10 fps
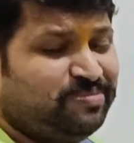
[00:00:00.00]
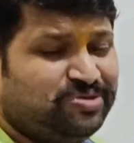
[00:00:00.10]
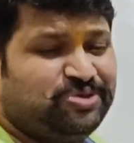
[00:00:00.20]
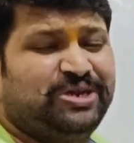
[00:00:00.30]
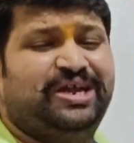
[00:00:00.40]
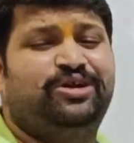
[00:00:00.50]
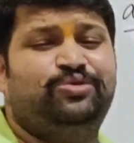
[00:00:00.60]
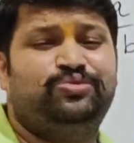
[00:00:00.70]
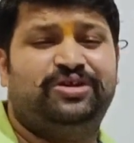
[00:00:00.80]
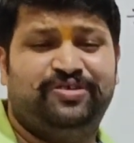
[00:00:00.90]
and I do the
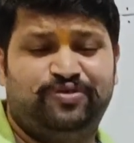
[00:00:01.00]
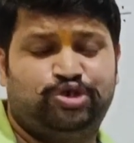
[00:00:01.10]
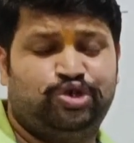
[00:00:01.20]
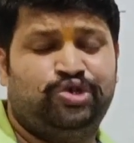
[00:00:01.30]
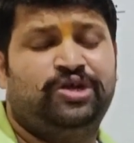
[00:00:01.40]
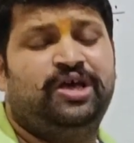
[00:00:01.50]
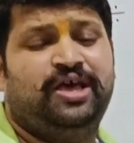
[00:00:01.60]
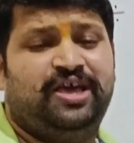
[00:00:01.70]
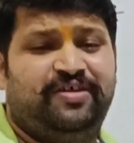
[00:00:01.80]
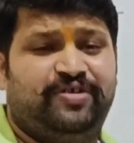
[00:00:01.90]
division, if
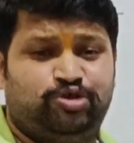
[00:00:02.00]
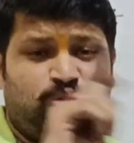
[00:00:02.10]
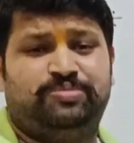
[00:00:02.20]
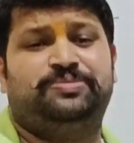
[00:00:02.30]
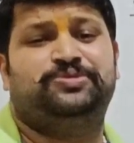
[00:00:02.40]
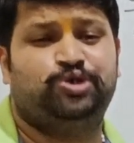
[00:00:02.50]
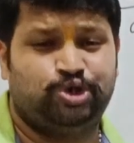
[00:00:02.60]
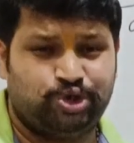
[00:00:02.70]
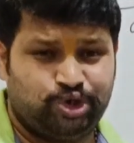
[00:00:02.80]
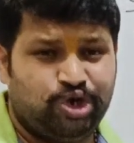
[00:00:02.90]
I swap the positions,
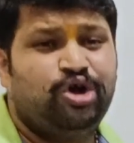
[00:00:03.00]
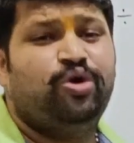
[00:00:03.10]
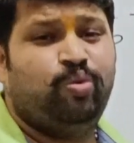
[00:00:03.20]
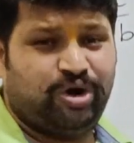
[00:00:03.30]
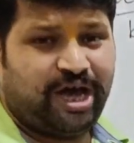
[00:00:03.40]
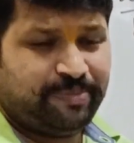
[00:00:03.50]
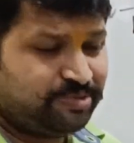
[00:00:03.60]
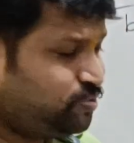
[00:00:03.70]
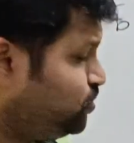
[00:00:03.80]
what happens?